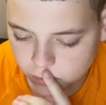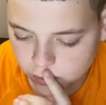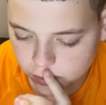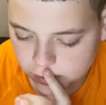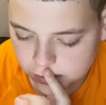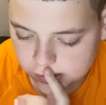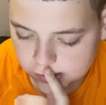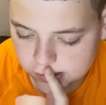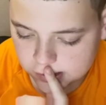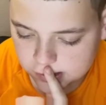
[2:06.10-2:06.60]

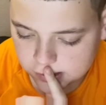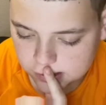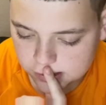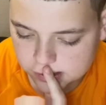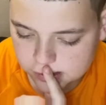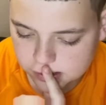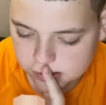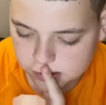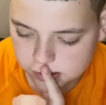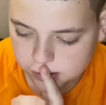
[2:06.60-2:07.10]
Uh,
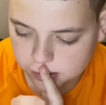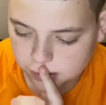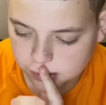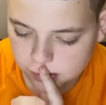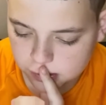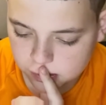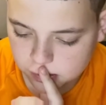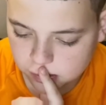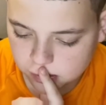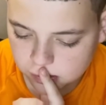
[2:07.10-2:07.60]
let's see.
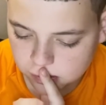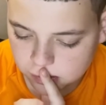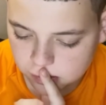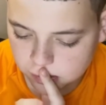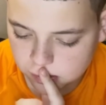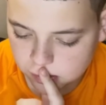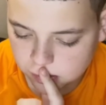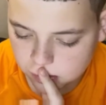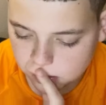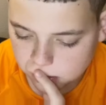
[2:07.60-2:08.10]

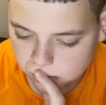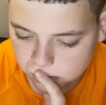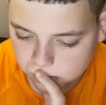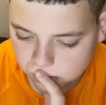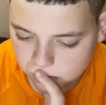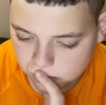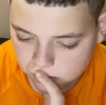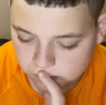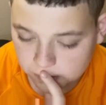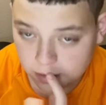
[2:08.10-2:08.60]

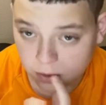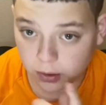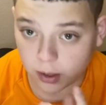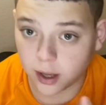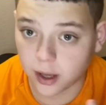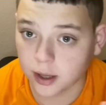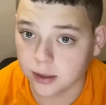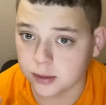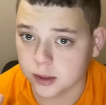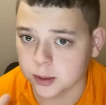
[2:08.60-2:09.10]
By the way, I
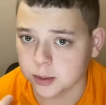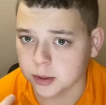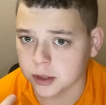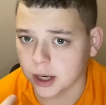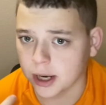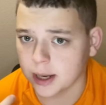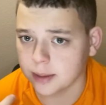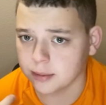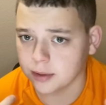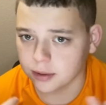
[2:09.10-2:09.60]
am
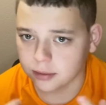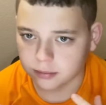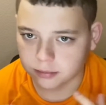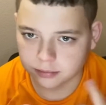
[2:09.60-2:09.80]
subscribed.